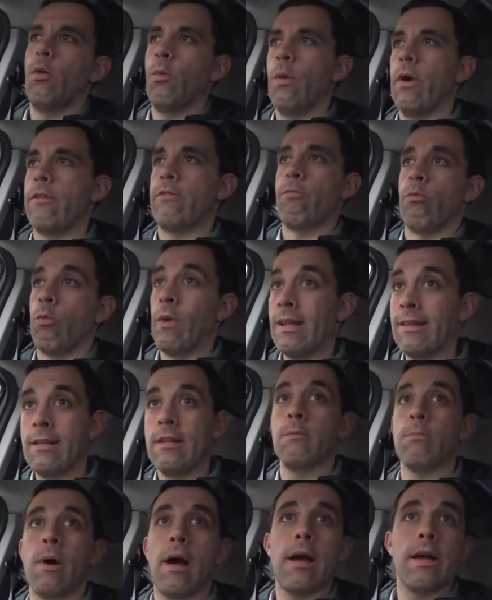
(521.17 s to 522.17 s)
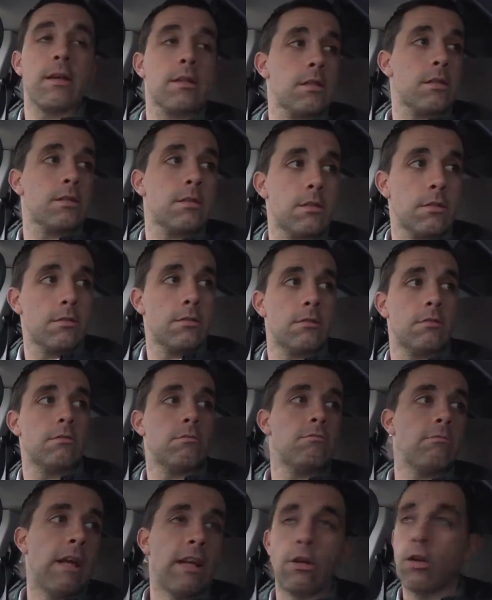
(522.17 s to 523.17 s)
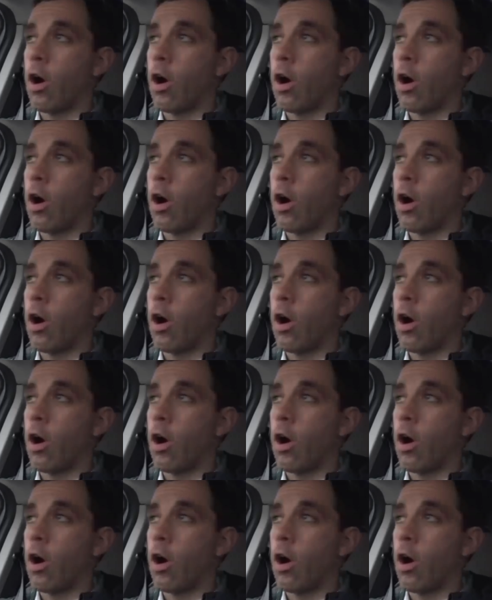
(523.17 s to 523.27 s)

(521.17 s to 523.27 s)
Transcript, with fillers: with renting bikes and